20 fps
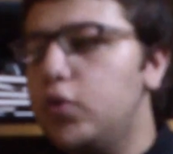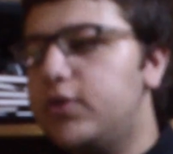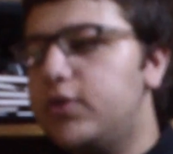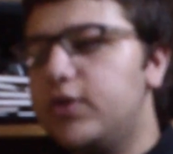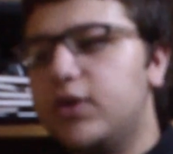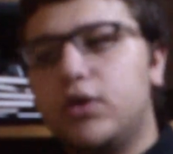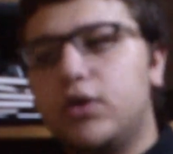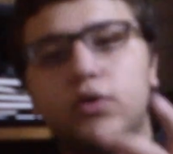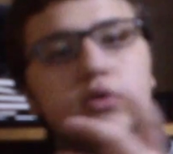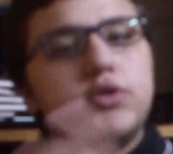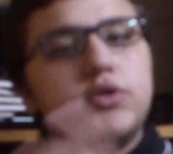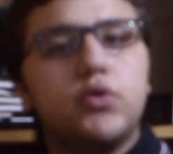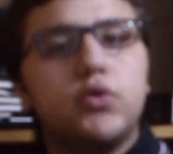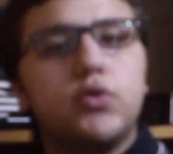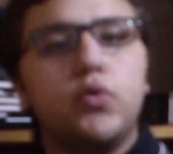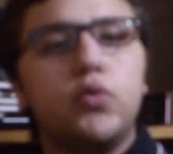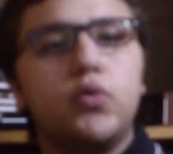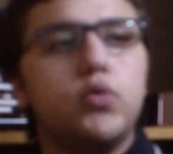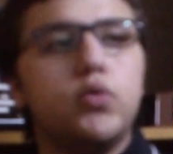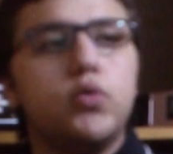The good
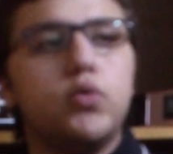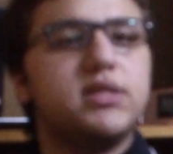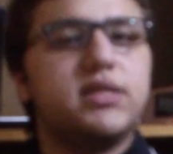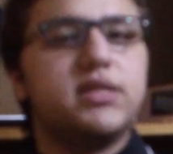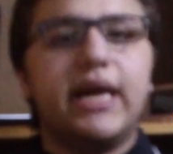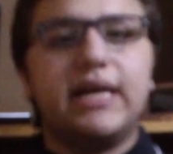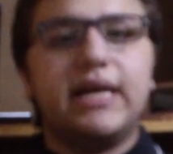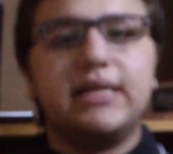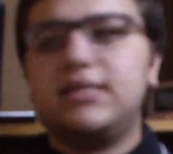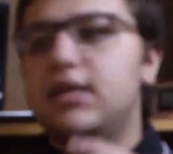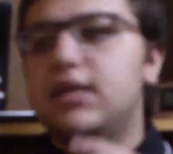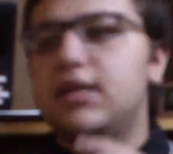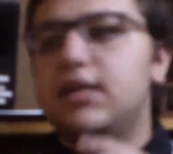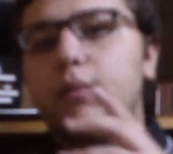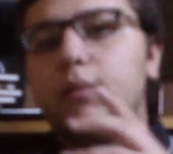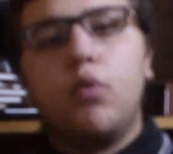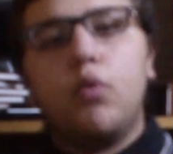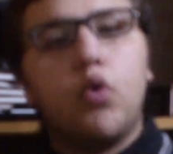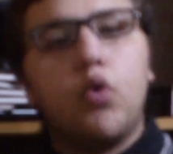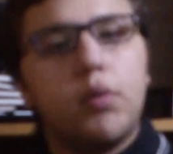schools get
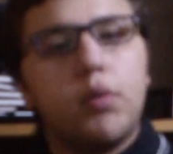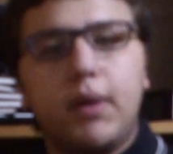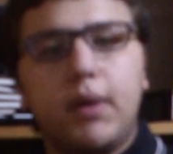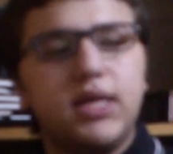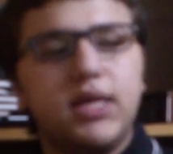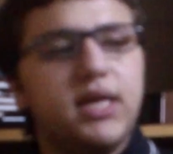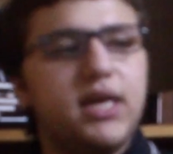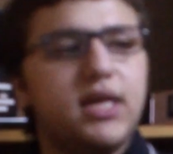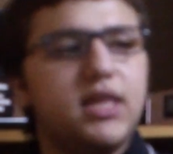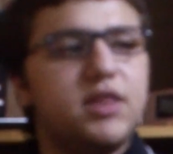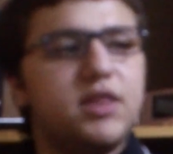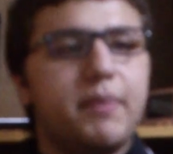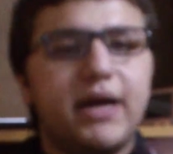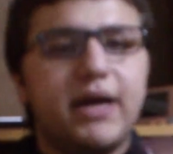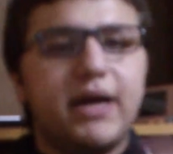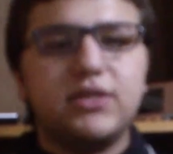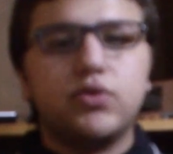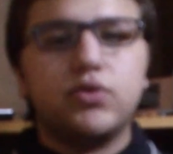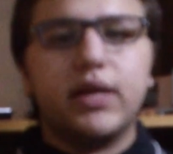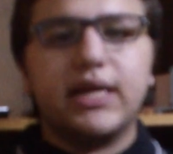more money, the bad
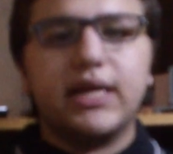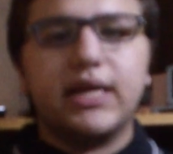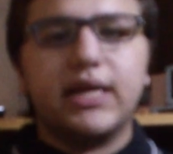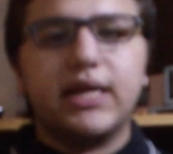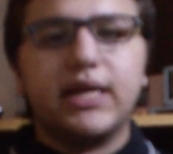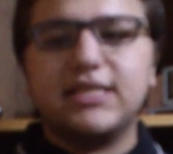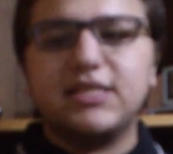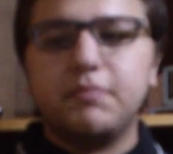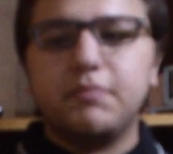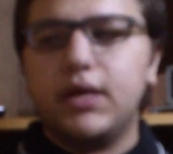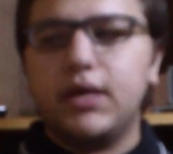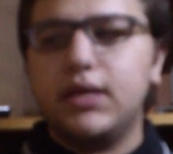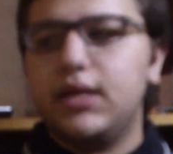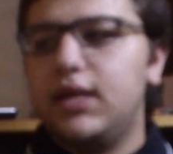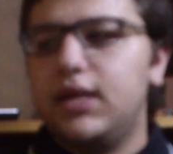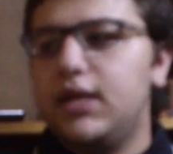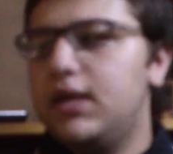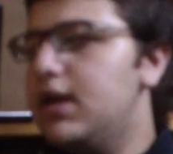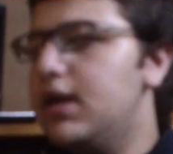schools get less money.